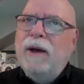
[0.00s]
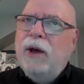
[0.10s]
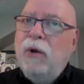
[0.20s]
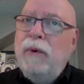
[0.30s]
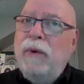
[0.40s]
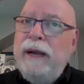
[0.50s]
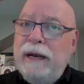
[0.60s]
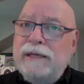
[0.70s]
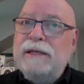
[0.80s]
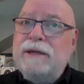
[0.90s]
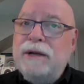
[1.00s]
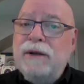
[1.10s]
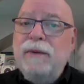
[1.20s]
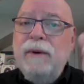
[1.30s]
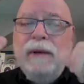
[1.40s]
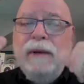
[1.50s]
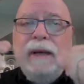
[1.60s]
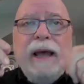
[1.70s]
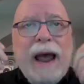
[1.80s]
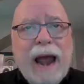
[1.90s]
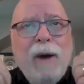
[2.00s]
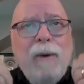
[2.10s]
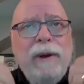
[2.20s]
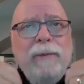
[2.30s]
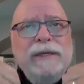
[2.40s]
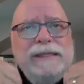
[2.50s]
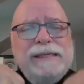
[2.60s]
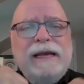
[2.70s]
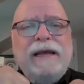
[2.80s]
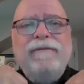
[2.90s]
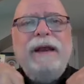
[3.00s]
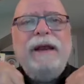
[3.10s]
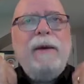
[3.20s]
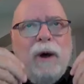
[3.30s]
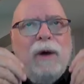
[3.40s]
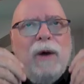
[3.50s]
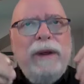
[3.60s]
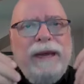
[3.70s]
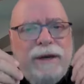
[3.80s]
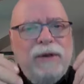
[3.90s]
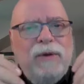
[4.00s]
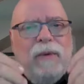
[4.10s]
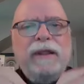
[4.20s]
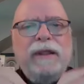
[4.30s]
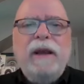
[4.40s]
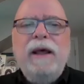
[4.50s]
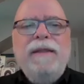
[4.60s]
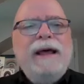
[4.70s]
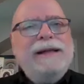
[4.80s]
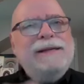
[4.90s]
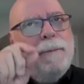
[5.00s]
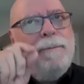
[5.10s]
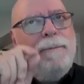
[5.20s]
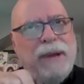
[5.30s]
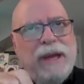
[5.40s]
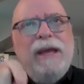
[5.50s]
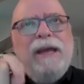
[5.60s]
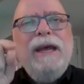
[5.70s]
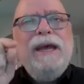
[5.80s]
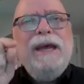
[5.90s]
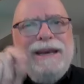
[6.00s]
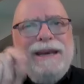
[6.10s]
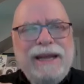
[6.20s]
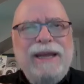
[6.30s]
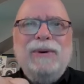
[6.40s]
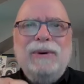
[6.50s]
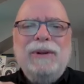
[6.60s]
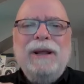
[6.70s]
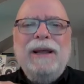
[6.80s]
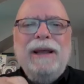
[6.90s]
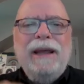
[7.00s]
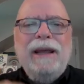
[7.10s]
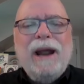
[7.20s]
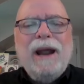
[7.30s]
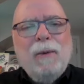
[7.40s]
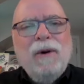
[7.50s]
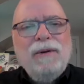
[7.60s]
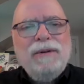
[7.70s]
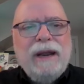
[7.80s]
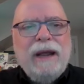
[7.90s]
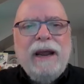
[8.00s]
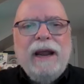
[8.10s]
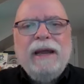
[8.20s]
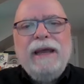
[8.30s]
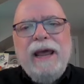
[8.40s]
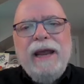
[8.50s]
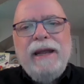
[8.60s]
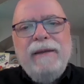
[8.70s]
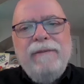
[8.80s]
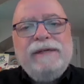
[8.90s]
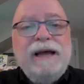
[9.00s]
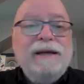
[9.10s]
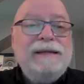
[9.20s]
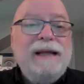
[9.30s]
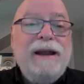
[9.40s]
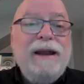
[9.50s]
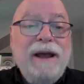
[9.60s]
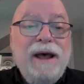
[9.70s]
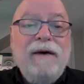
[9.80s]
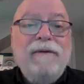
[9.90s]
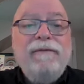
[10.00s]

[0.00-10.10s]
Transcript: Who we listen to how we receive it and what we do with it. That's a big deal in our world today. And I can't emphasize that enough.